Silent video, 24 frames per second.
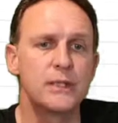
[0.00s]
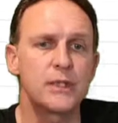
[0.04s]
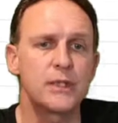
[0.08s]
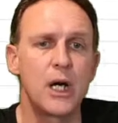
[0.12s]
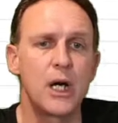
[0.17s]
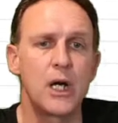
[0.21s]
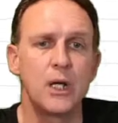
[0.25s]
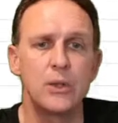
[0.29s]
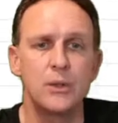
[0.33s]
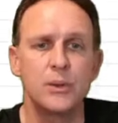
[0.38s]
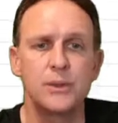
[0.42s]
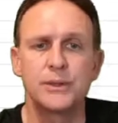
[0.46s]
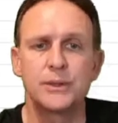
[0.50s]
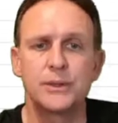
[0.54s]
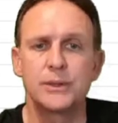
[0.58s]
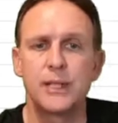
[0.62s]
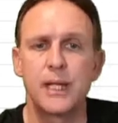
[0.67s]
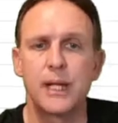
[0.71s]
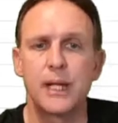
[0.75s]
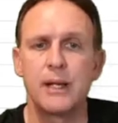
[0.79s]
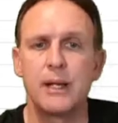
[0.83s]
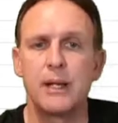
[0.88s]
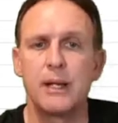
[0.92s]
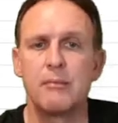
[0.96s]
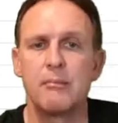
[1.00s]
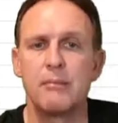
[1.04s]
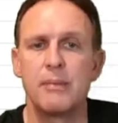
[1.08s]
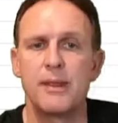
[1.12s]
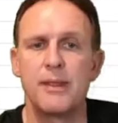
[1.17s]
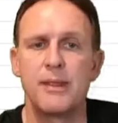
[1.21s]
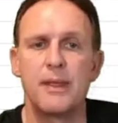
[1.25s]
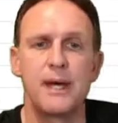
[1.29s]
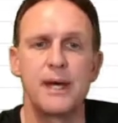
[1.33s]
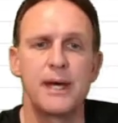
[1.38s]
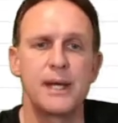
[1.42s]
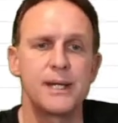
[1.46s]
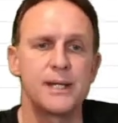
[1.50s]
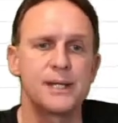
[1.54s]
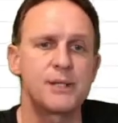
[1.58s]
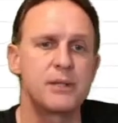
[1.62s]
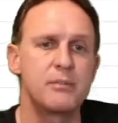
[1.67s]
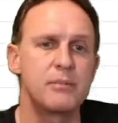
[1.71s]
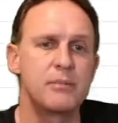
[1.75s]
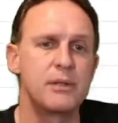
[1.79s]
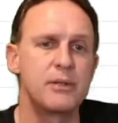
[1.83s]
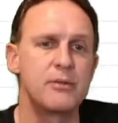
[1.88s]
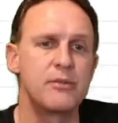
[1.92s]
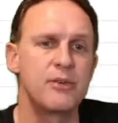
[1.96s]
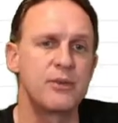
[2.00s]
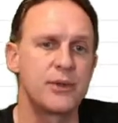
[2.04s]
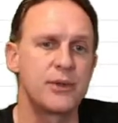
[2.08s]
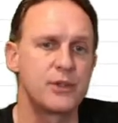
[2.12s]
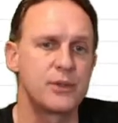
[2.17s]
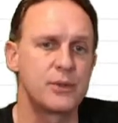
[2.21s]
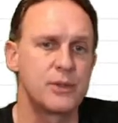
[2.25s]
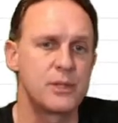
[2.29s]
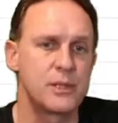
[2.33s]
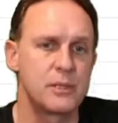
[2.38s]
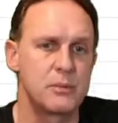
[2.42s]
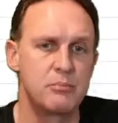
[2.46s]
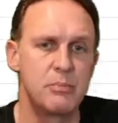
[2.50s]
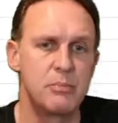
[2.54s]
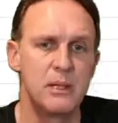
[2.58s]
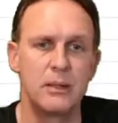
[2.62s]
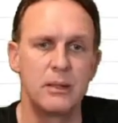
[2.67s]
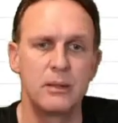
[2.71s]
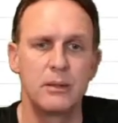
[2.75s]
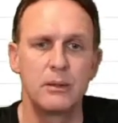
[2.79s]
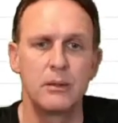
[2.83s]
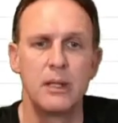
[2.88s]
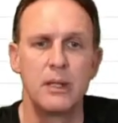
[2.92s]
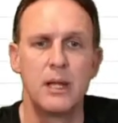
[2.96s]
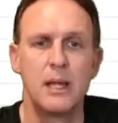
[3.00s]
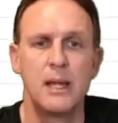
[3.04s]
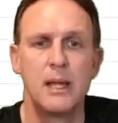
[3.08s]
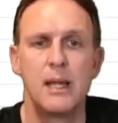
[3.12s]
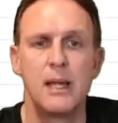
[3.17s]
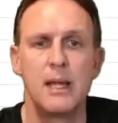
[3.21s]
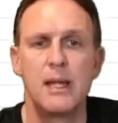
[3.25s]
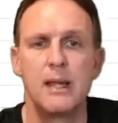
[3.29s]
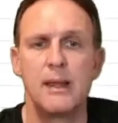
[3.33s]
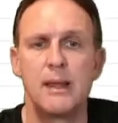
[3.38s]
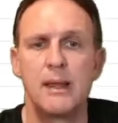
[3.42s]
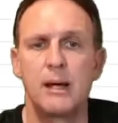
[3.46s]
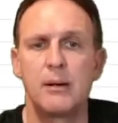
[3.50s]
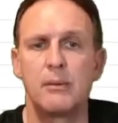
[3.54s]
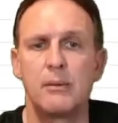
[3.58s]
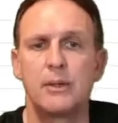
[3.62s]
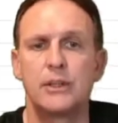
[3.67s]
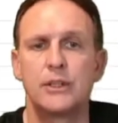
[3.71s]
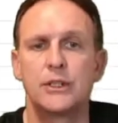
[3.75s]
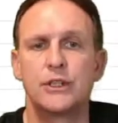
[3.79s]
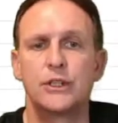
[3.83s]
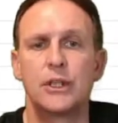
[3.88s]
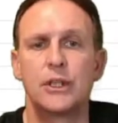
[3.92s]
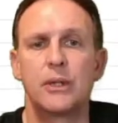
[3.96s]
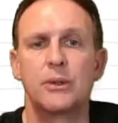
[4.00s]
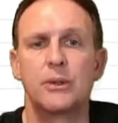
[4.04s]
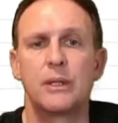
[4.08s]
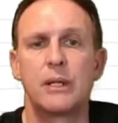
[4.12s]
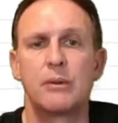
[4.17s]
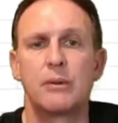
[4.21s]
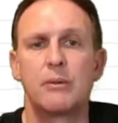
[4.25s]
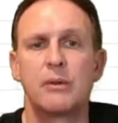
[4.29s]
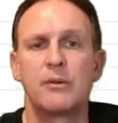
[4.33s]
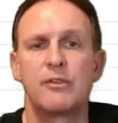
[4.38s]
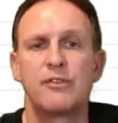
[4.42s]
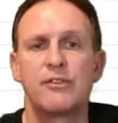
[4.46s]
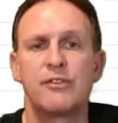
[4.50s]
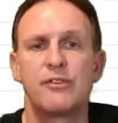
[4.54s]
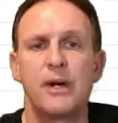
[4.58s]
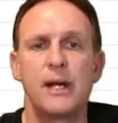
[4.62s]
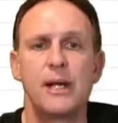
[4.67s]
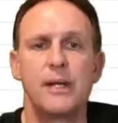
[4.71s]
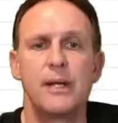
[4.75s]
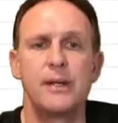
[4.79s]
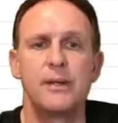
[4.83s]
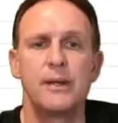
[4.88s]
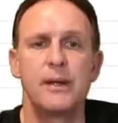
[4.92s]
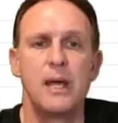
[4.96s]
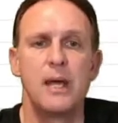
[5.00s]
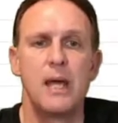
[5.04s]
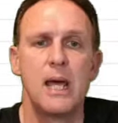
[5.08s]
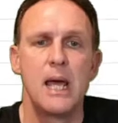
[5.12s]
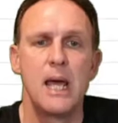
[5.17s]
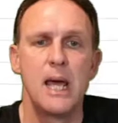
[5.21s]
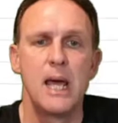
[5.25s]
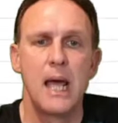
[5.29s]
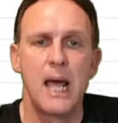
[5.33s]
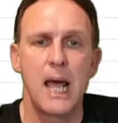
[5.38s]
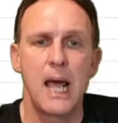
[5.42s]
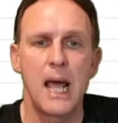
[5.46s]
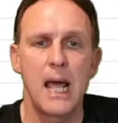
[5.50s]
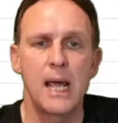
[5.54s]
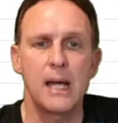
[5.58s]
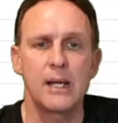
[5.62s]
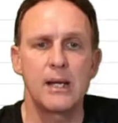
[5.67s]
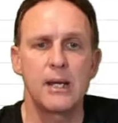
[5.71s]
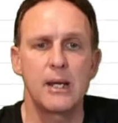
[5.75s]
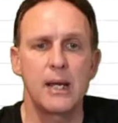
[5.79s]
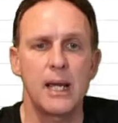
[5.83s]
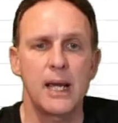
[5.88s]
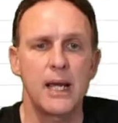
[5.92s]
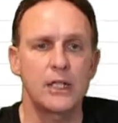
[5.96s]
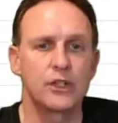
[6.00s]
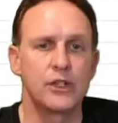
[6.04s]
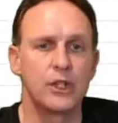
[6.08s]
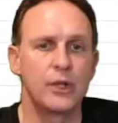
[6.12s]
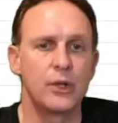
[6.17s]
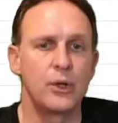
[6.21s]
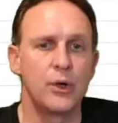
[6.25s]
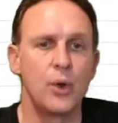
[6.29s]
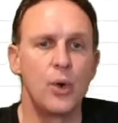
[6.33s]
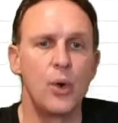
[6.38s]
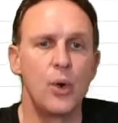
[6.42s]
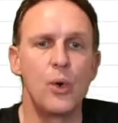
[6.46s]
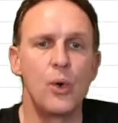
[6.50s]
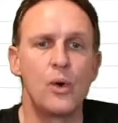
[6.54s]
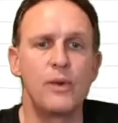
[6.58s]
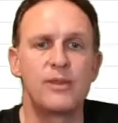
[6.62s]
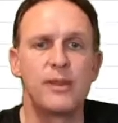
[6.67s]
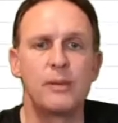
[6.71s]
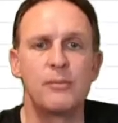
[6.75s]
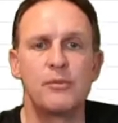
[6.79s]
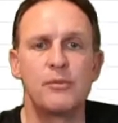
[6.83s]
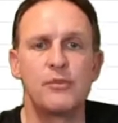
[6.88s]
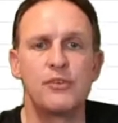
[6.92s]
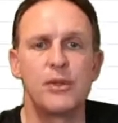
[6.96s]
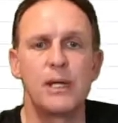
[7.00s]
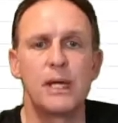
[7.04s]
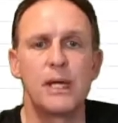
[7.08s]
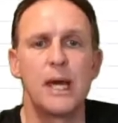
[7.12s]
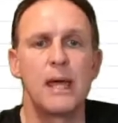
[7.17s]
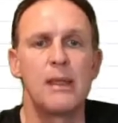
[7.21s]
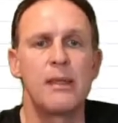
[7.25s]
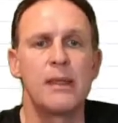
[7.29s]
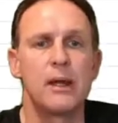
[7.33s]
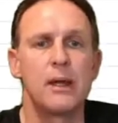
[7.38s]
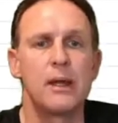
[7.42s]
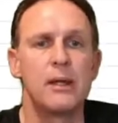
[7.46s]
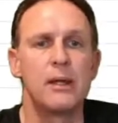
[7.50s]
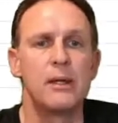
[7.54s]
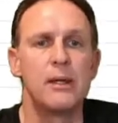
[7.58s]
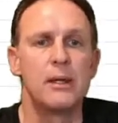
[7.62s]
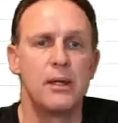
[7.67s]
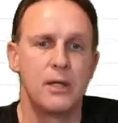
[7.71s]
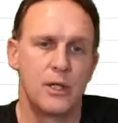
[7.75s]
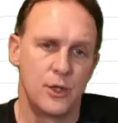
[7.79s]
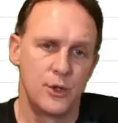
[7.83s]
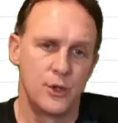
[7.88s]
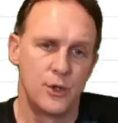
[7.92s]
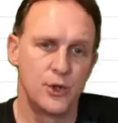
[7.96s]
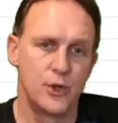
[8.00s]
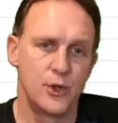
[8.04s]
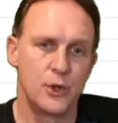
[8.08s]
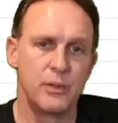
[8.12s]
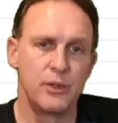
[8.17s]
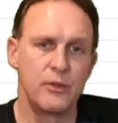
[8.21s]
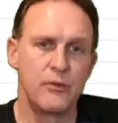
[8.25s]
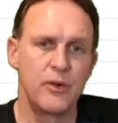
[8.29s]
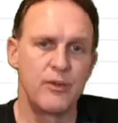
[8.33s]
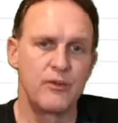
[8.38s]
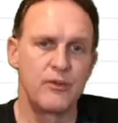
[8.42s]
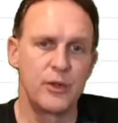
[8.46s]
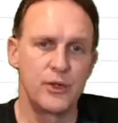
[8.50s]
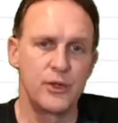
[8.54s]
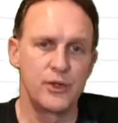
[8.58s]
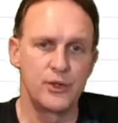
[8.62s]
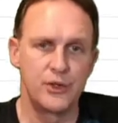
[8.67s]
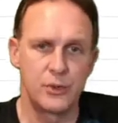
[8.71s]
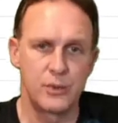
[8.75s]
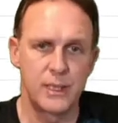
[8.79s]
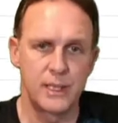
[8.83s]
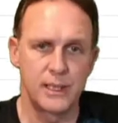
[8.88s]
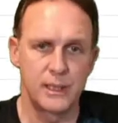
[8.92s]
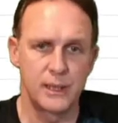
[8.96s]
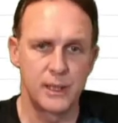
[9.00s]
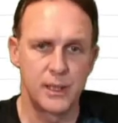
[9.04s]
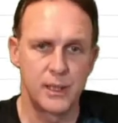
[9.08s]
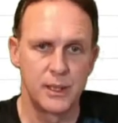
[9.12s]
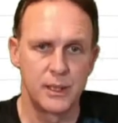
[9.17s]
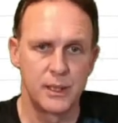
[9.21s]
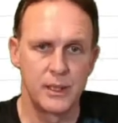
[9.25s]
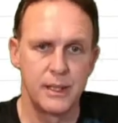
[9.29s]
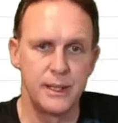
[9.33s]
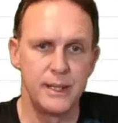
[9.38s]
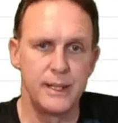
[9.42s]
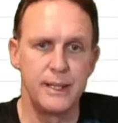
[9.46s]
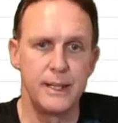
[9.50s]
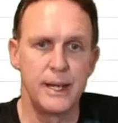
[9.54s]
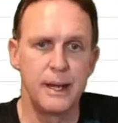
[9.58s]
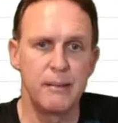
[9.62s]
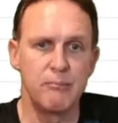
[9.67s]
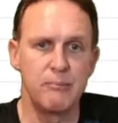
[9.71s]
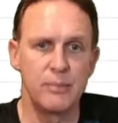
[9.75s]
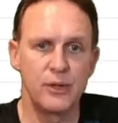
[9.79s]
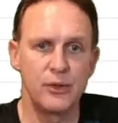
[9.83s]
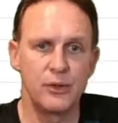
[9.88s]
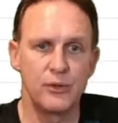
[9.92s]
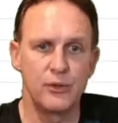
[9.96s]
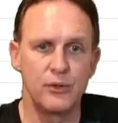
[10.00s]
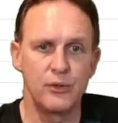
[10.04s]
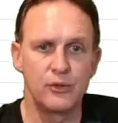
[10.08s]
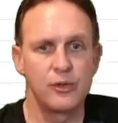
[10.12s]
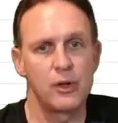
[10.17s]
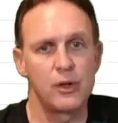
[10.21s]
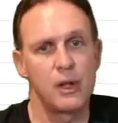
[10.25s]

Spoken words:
Oaks, that number there to be referred to as Bill, that one Joe, that one Fred, and actually all of them together to be referred to as numbers,